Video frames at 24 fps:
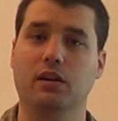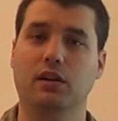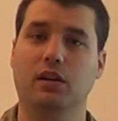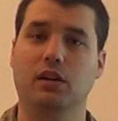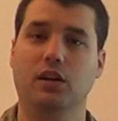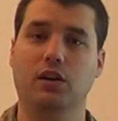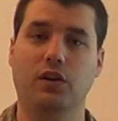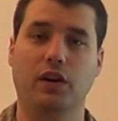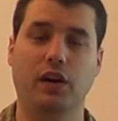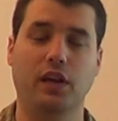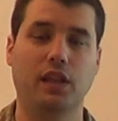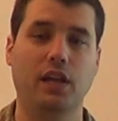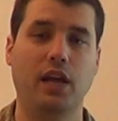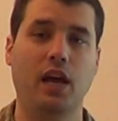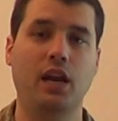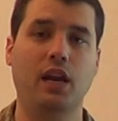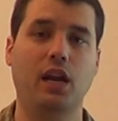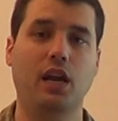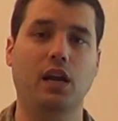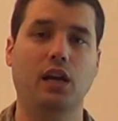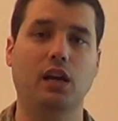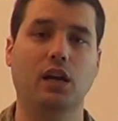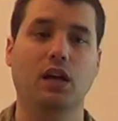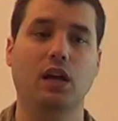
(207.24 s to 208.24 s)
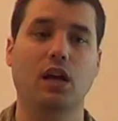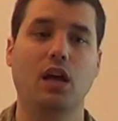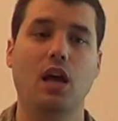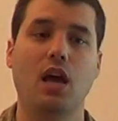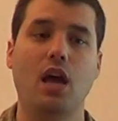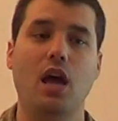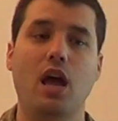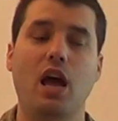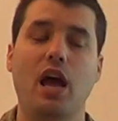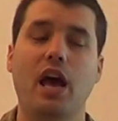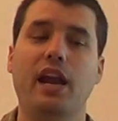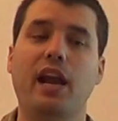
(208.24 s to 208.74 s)
curing the headache.
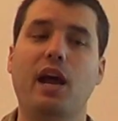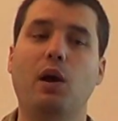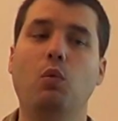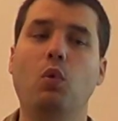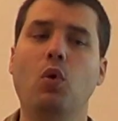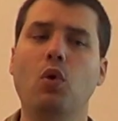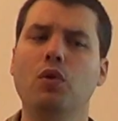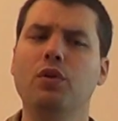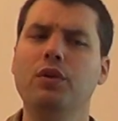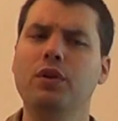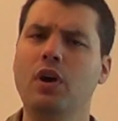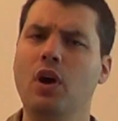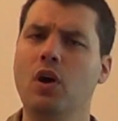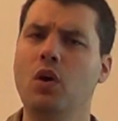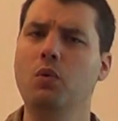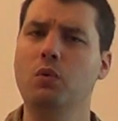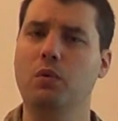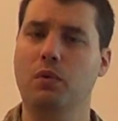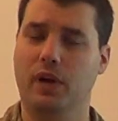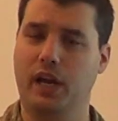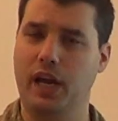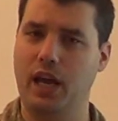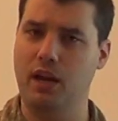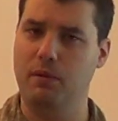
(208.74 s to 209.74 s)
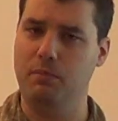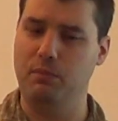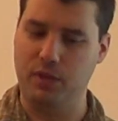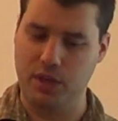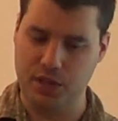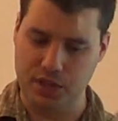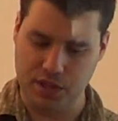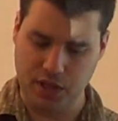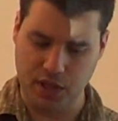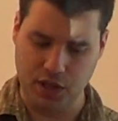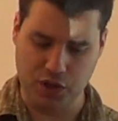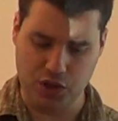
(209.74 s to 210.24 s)
And I won't know, again, this
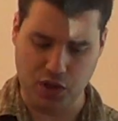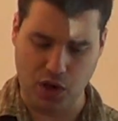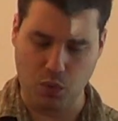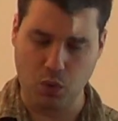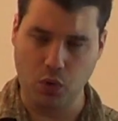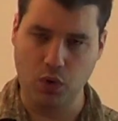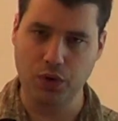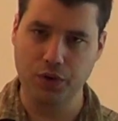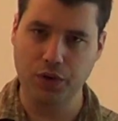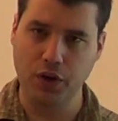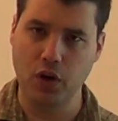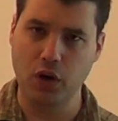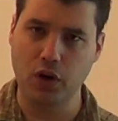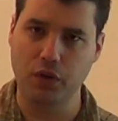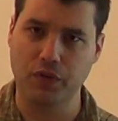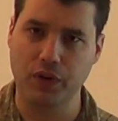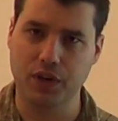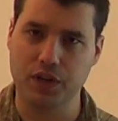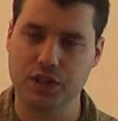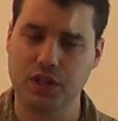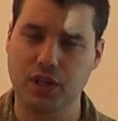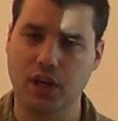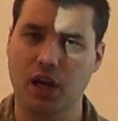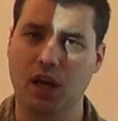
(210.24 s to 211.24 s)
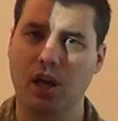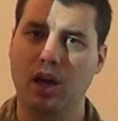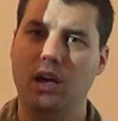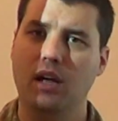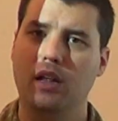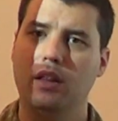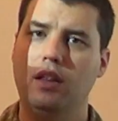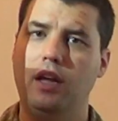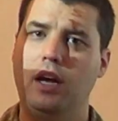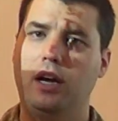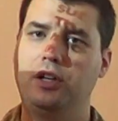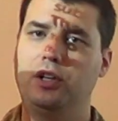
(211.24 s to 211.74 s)
is the issue, I won't know if it's the
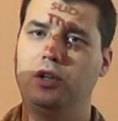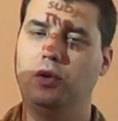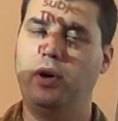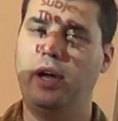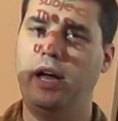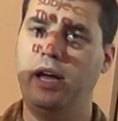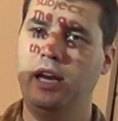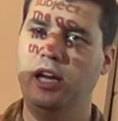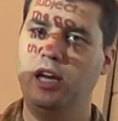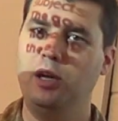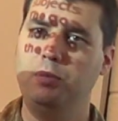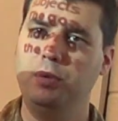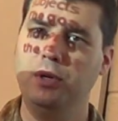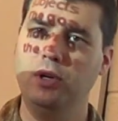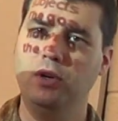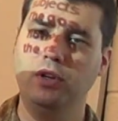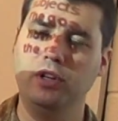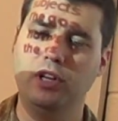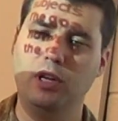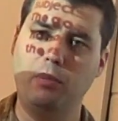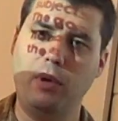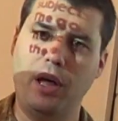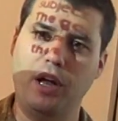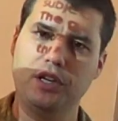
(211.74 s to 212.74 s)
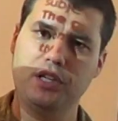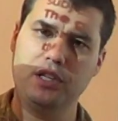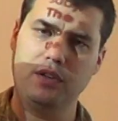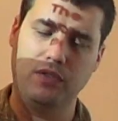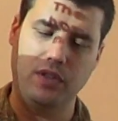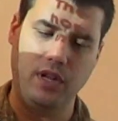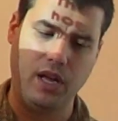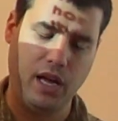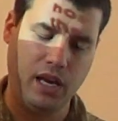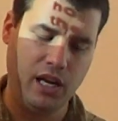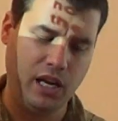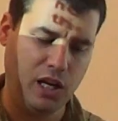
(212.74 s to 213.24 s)
actual headache pill and the amounts of the
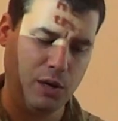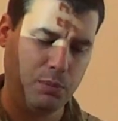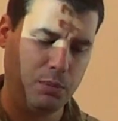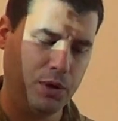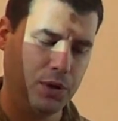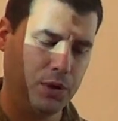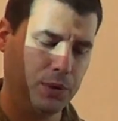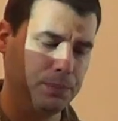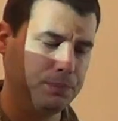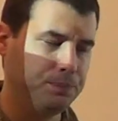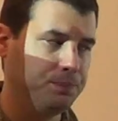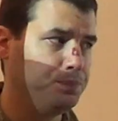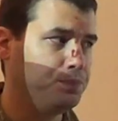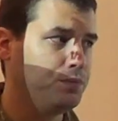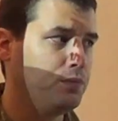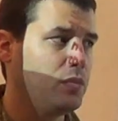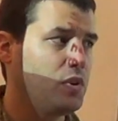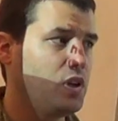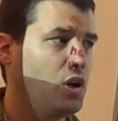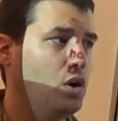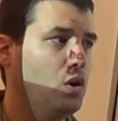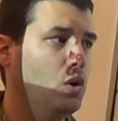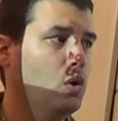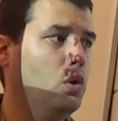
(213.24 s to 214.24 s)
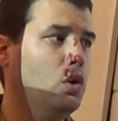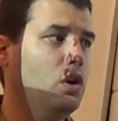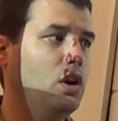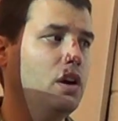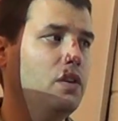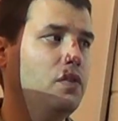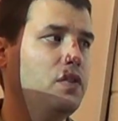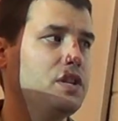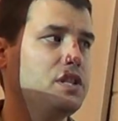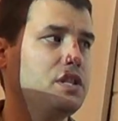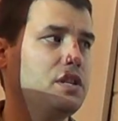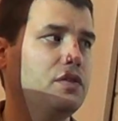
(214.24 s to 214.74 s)
headache pill, or
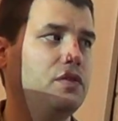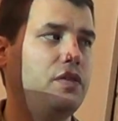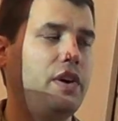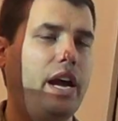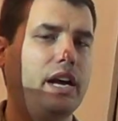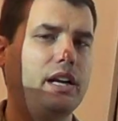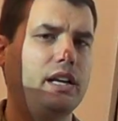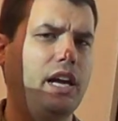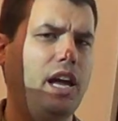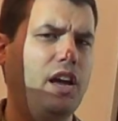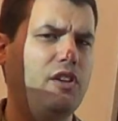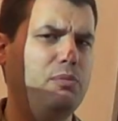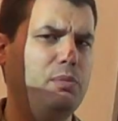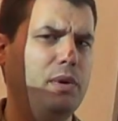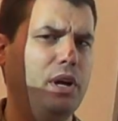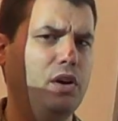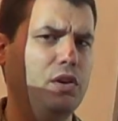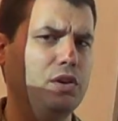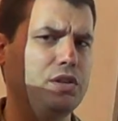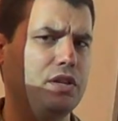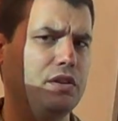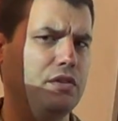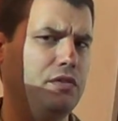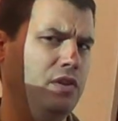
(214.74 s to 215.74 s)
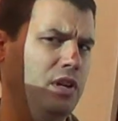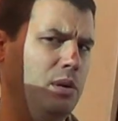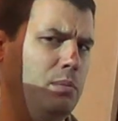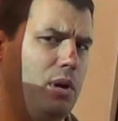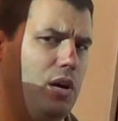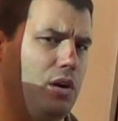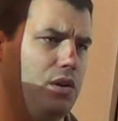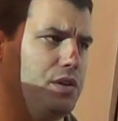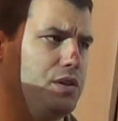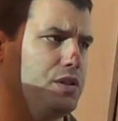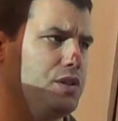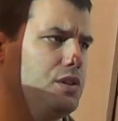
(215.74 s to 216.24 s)
if it's the fact I have males and
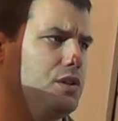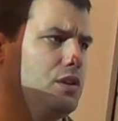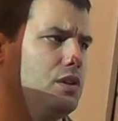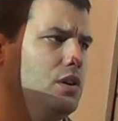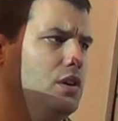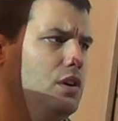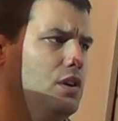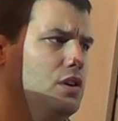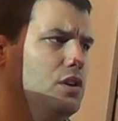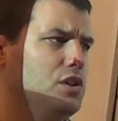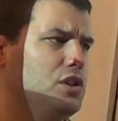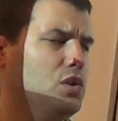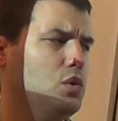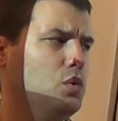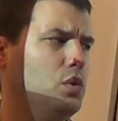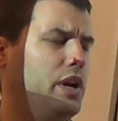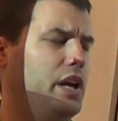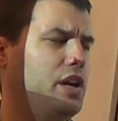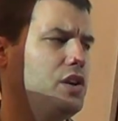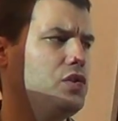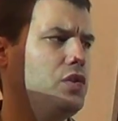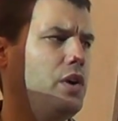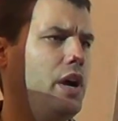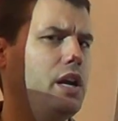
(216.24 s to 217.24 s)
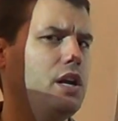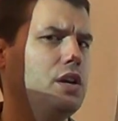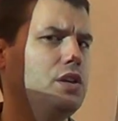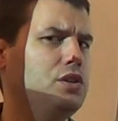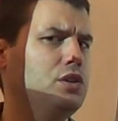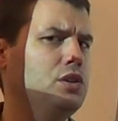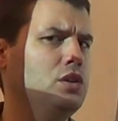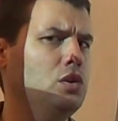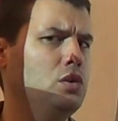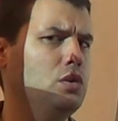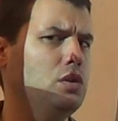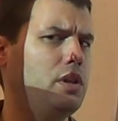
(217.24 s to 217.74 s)
females. So what I try to
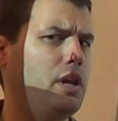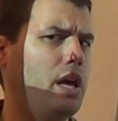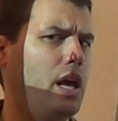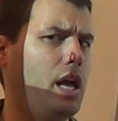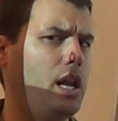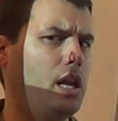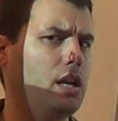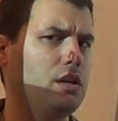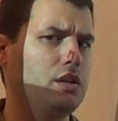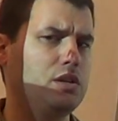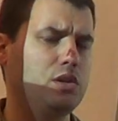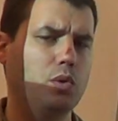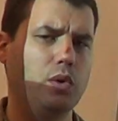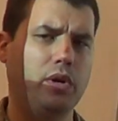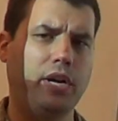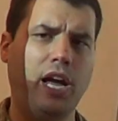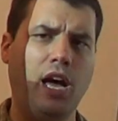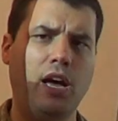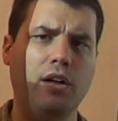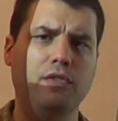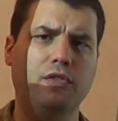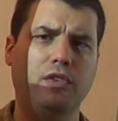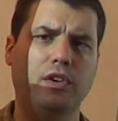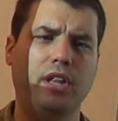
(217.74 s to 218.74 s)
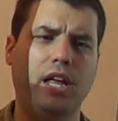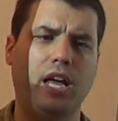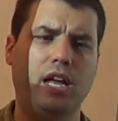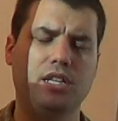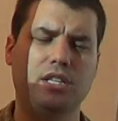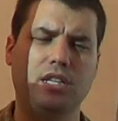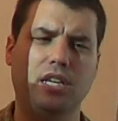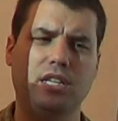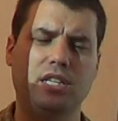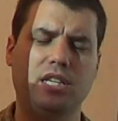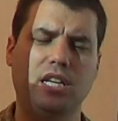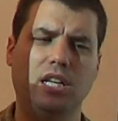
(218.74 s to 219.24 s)
do then to account for that is
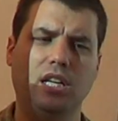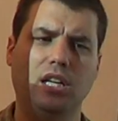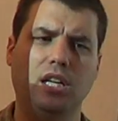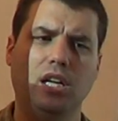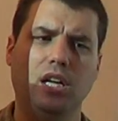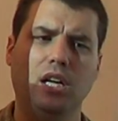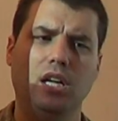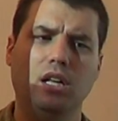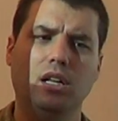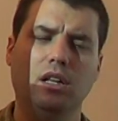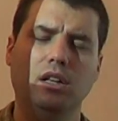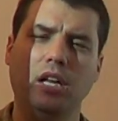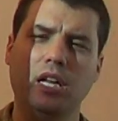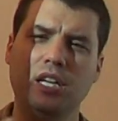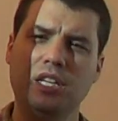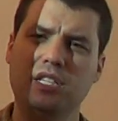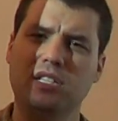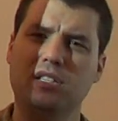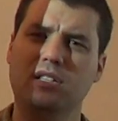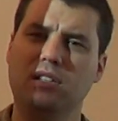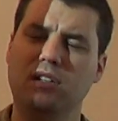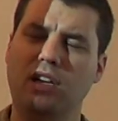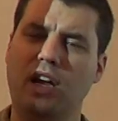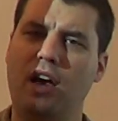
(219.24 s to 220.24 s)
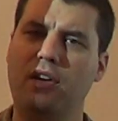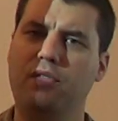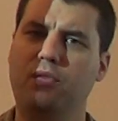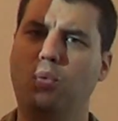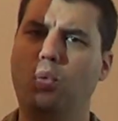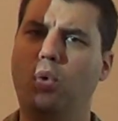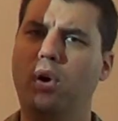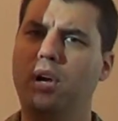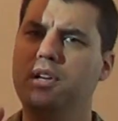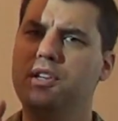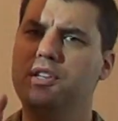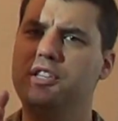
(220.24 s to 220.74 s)
I say, let's have
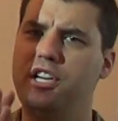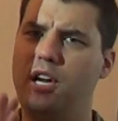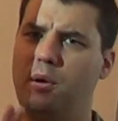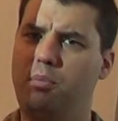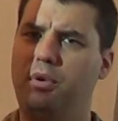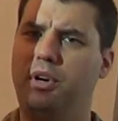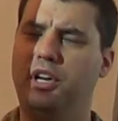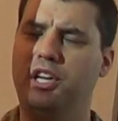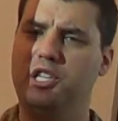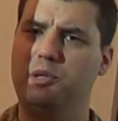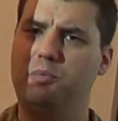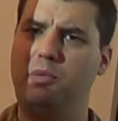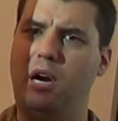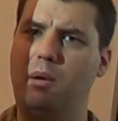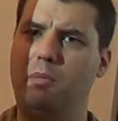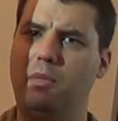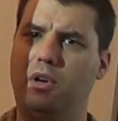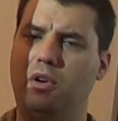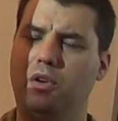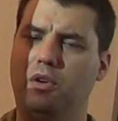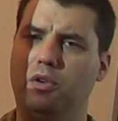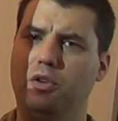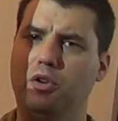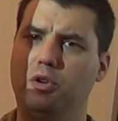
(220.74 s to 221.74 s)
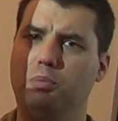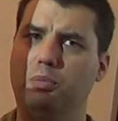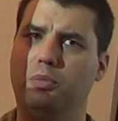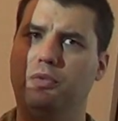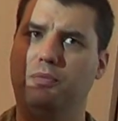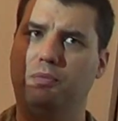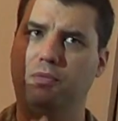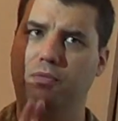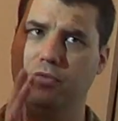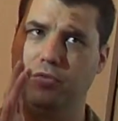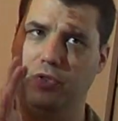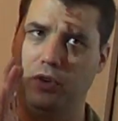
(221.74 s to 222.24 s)
one separate experimental group
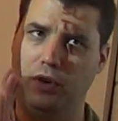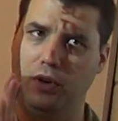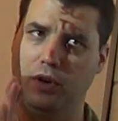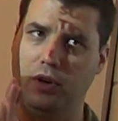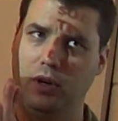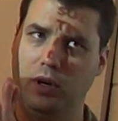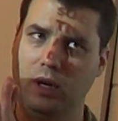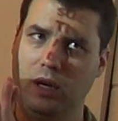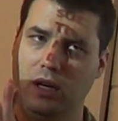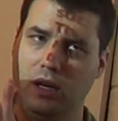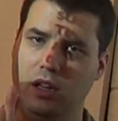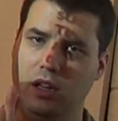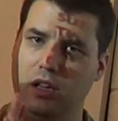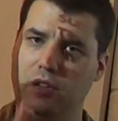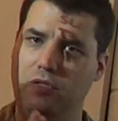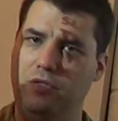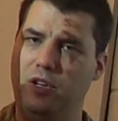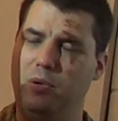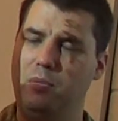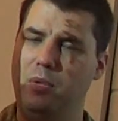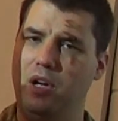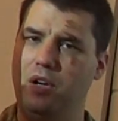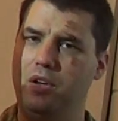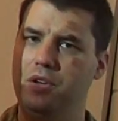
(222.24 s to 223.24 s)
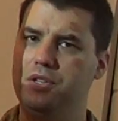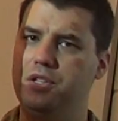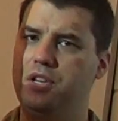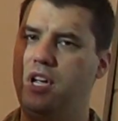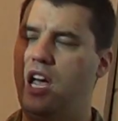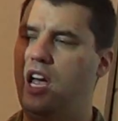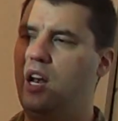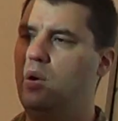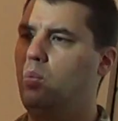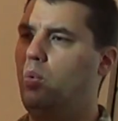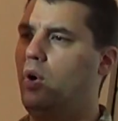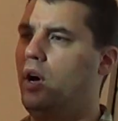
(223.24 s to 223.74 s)
for females
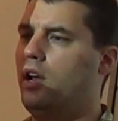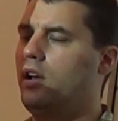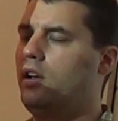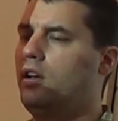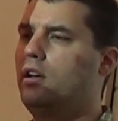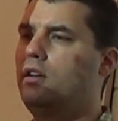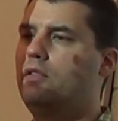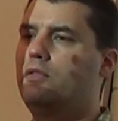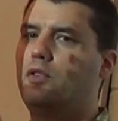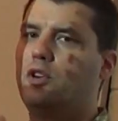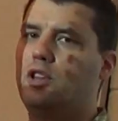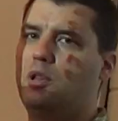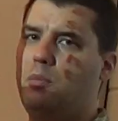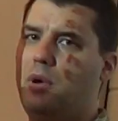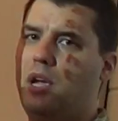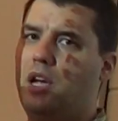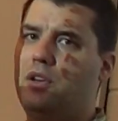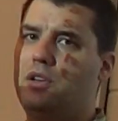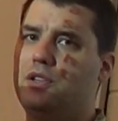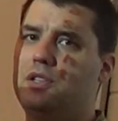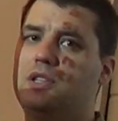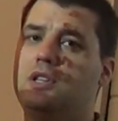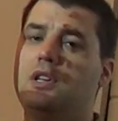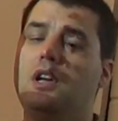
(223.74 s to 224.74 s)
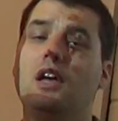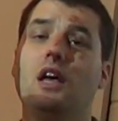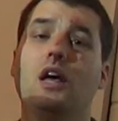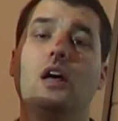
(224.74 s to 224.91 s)
and one for the males.